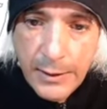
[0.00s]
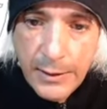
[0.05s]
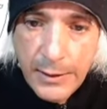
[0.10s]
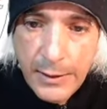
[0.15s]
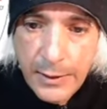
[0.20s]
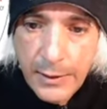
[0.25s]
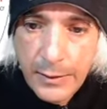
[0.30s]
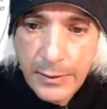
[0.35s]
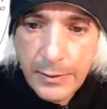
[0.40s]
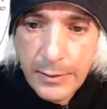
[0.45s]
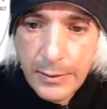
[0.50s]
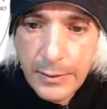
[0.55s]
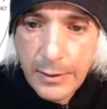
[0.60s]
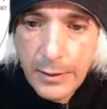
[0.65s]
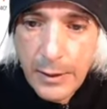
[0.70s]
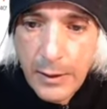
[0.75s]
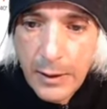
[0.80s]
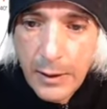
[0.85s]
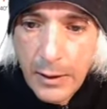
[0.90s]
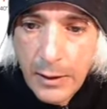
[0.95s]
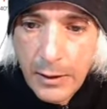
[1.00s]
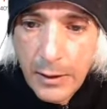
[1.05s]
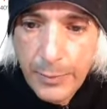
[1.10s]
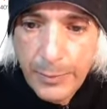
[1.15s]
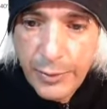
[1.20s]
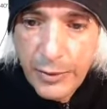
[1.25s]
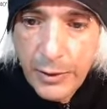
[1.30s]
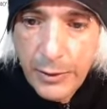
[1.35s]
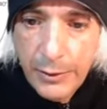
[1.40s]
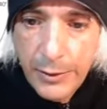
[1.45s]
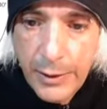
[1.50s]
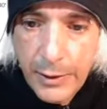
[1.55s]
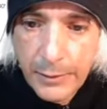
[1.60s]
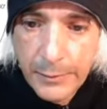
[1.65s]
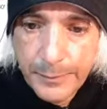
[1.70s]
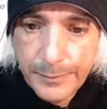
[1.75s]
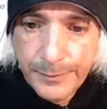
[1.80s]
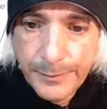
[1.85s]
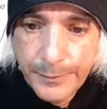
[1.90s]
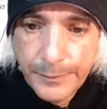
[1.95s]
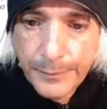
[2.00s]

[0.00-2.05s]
to her Pluto.